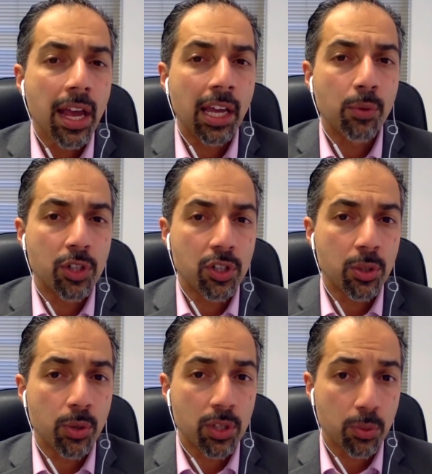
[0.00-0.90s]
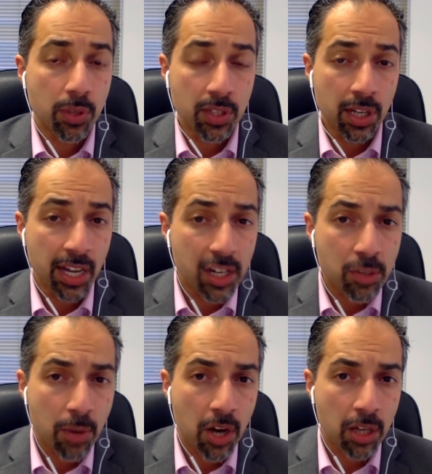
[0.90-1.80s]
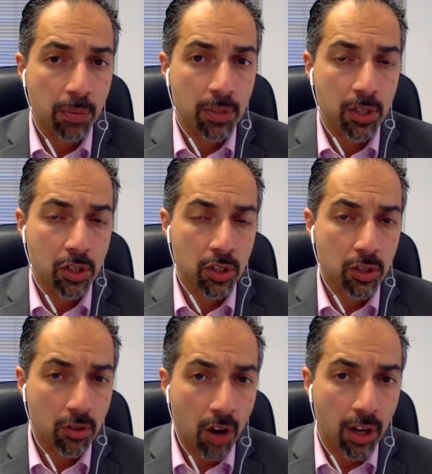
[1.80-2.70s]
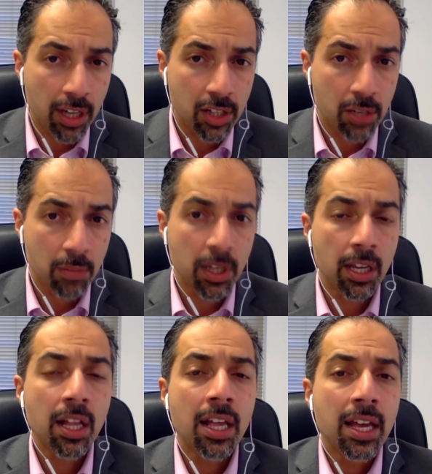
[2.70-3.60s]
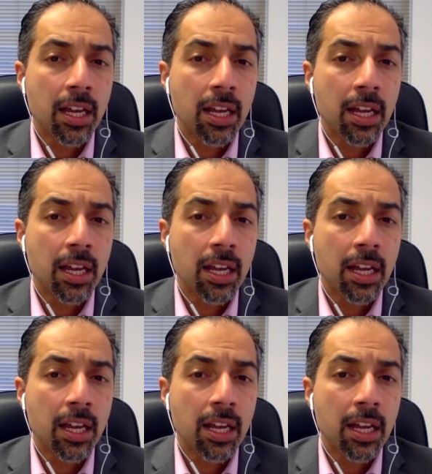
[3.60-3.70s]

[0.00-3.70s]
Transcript: in which the U S was in a hegemonic position, strong hegemony.